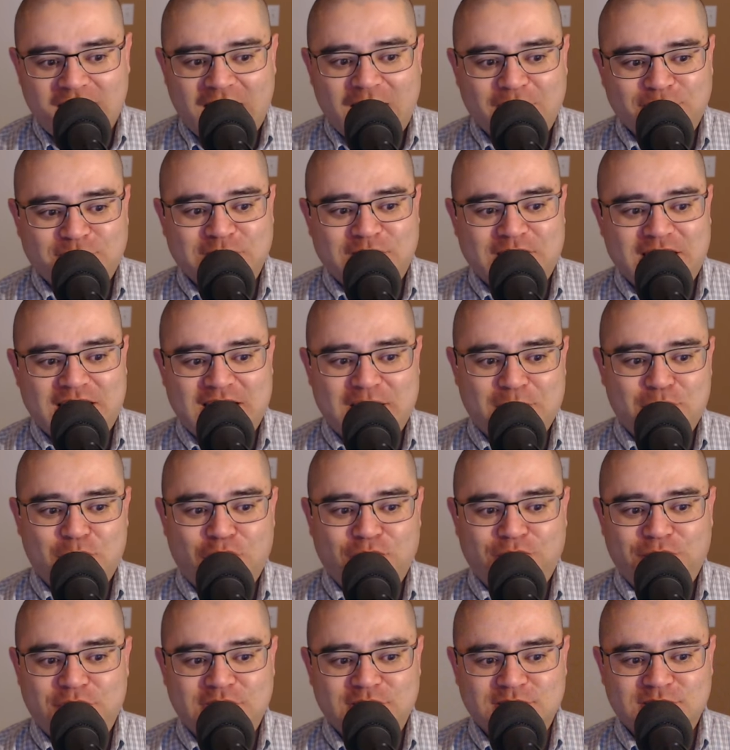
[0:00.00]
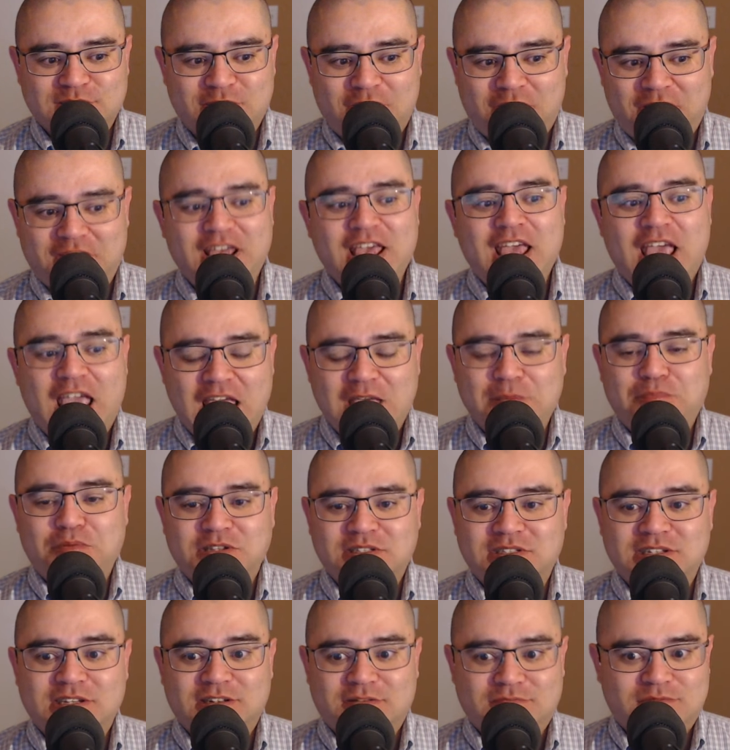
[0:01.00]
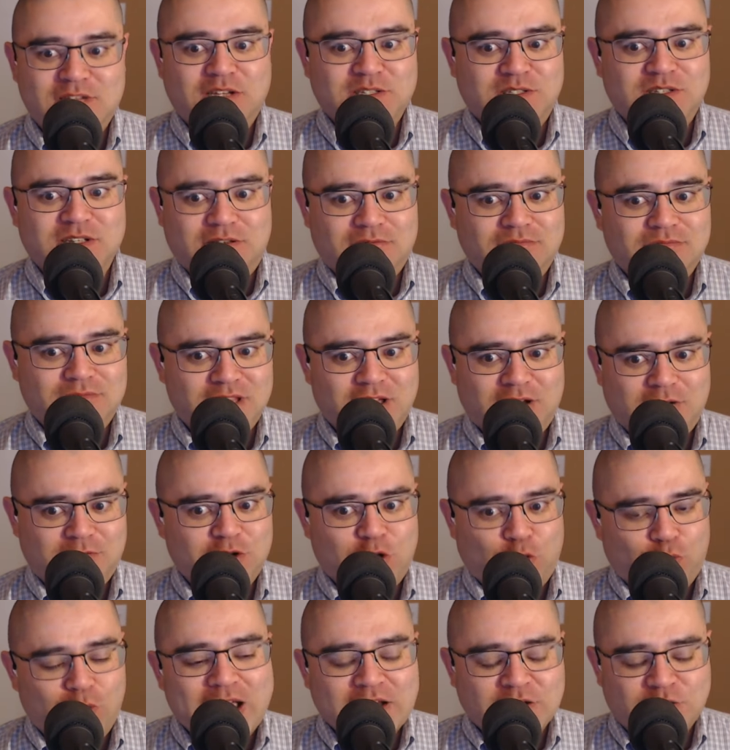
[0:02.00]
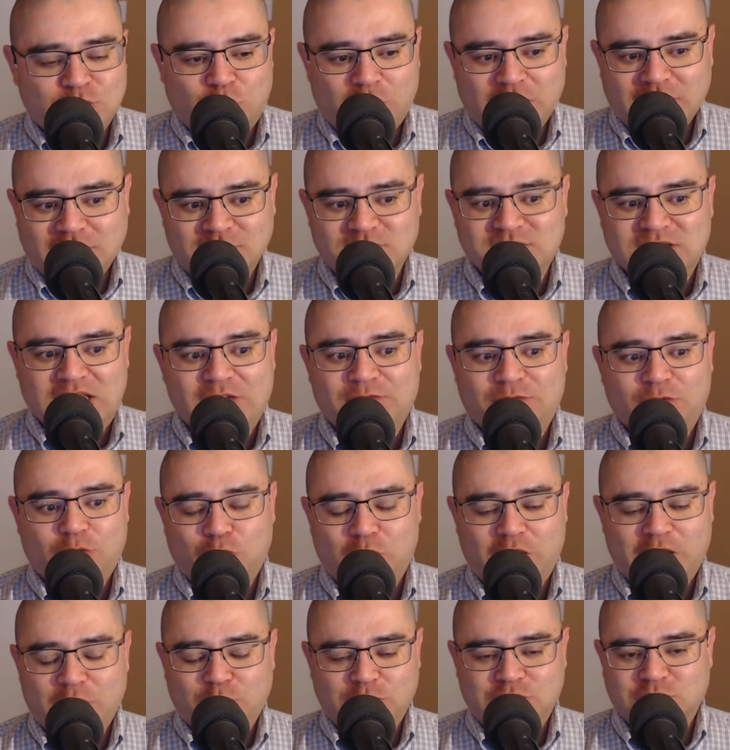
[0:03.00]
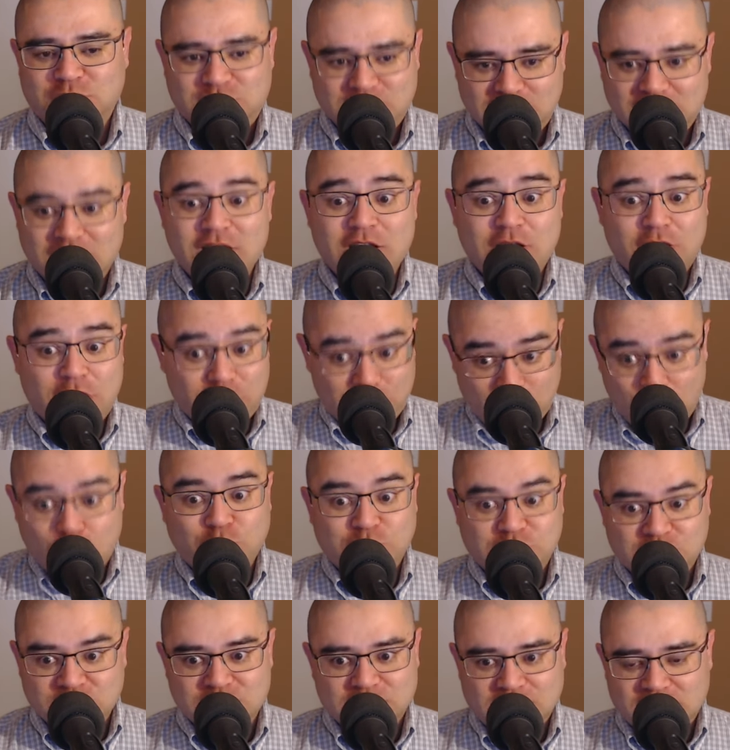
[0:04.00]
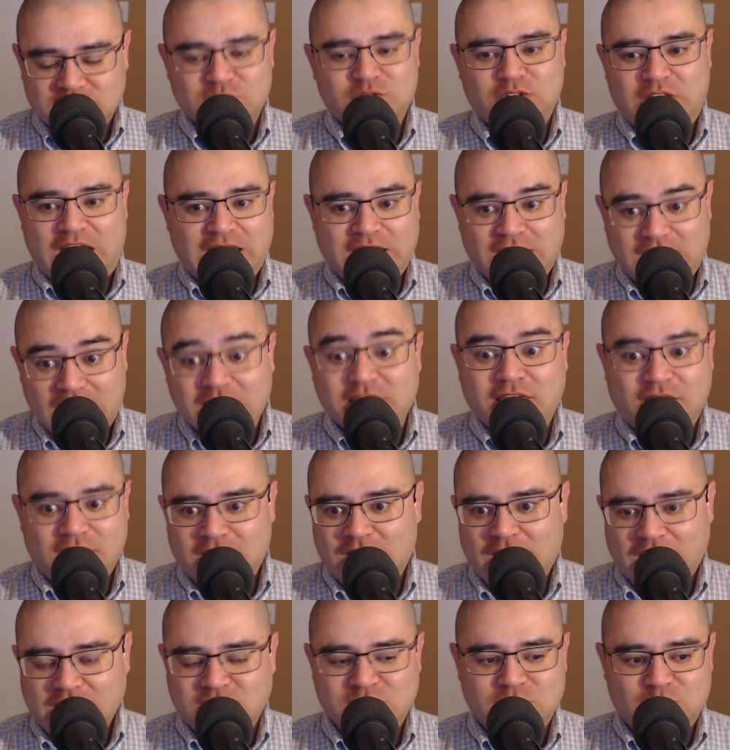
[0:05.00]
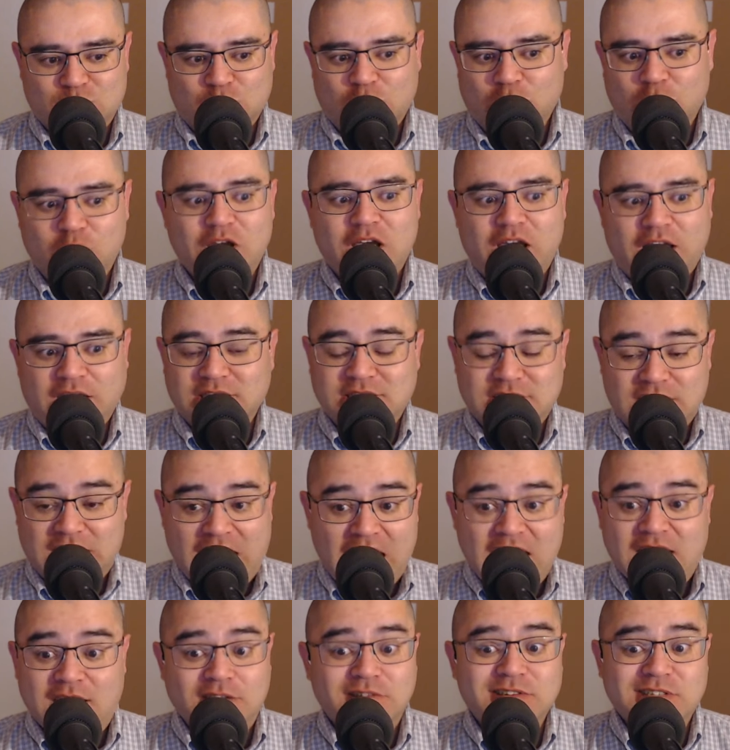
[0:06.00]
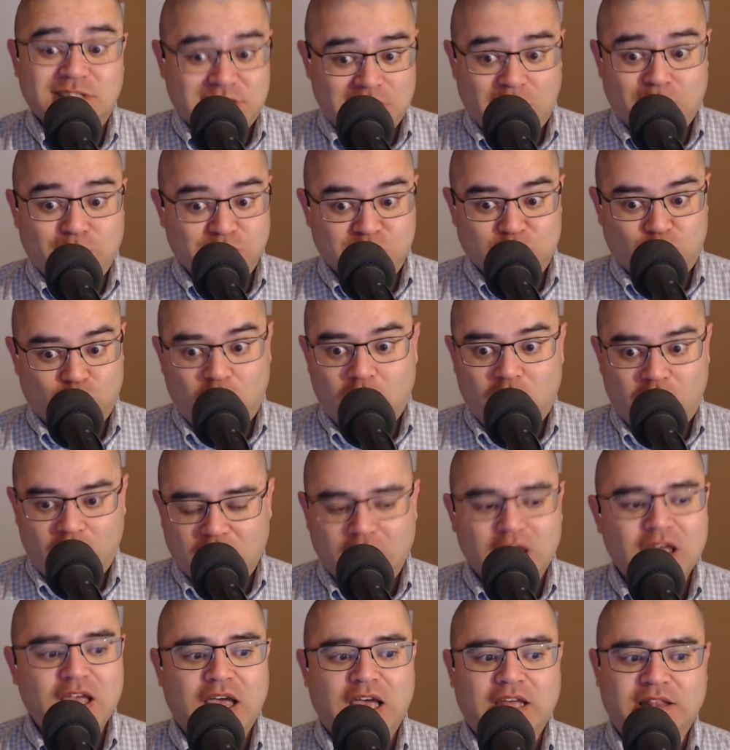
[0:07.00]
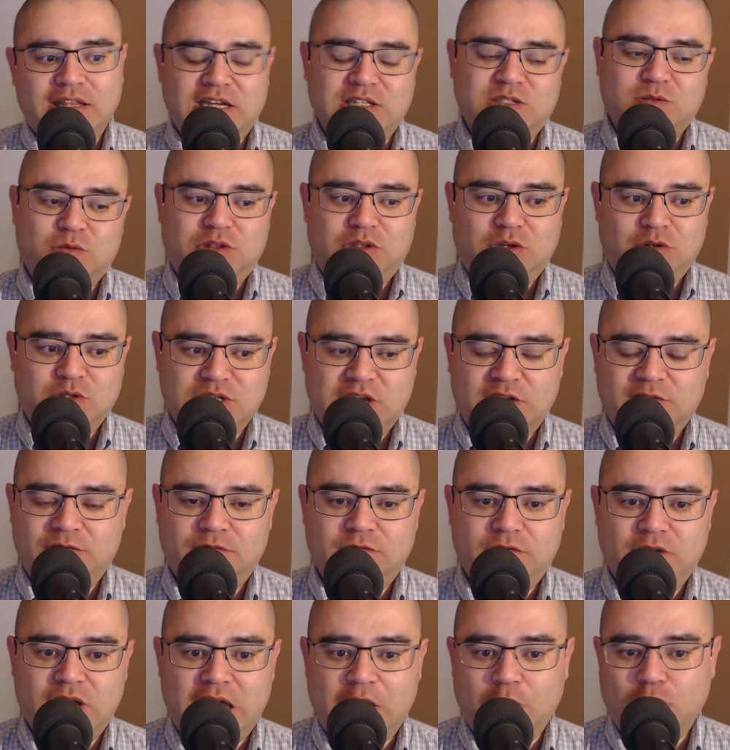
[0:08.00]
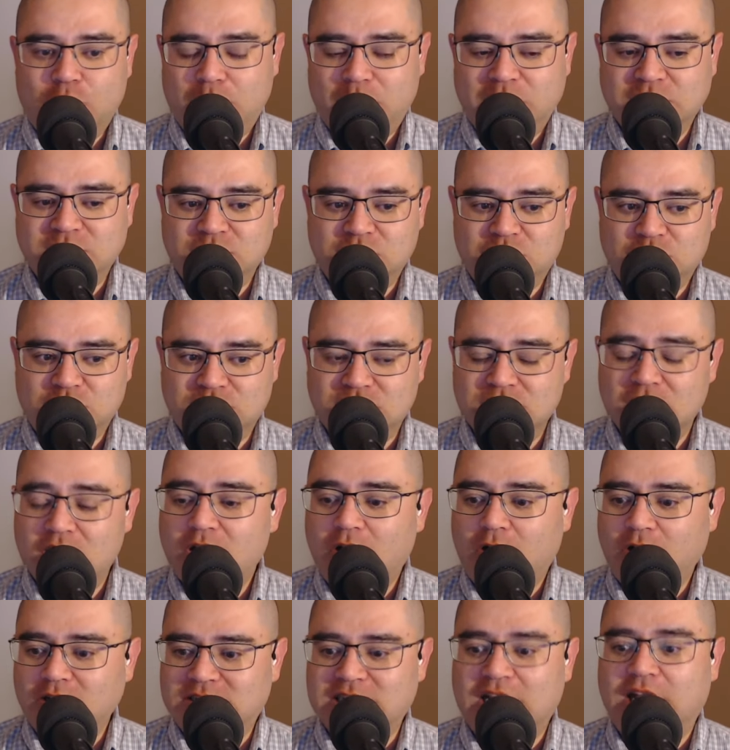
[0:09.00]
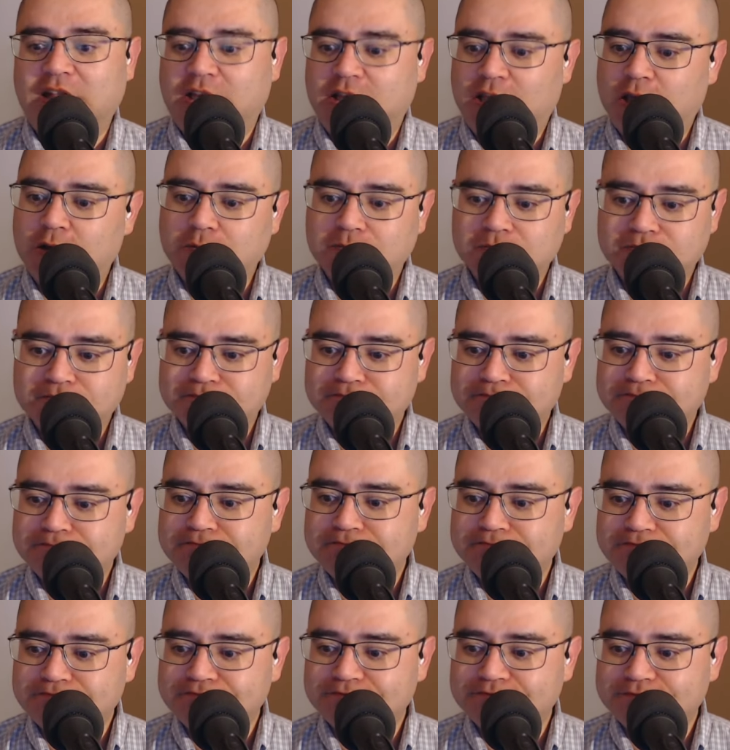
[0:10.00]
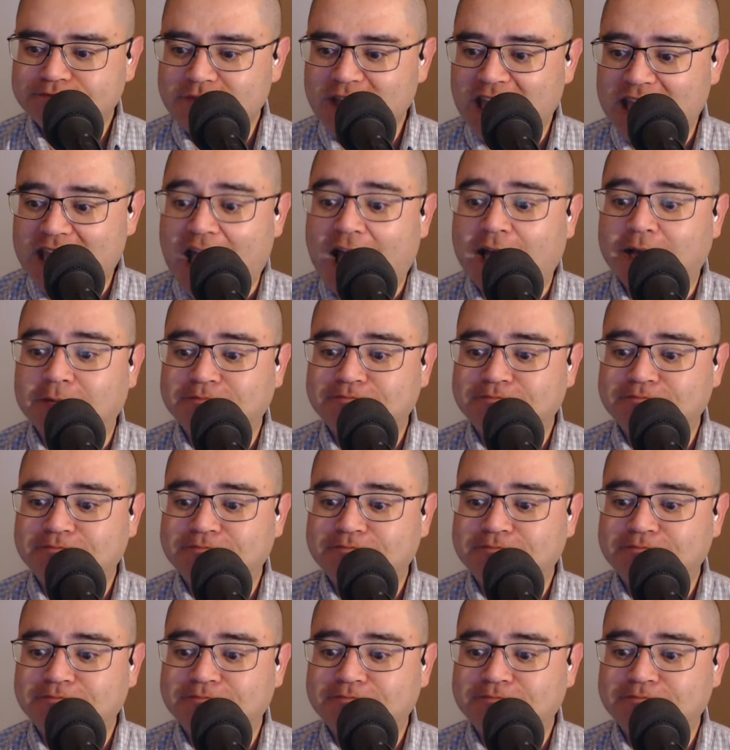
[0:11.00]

after that MOV is gone. APC does it the correct way, the safer way, which is it closes it so that nothing gets through. And it's like, hey, something's wrong. And that's what those F error messages are telling you. Yeah.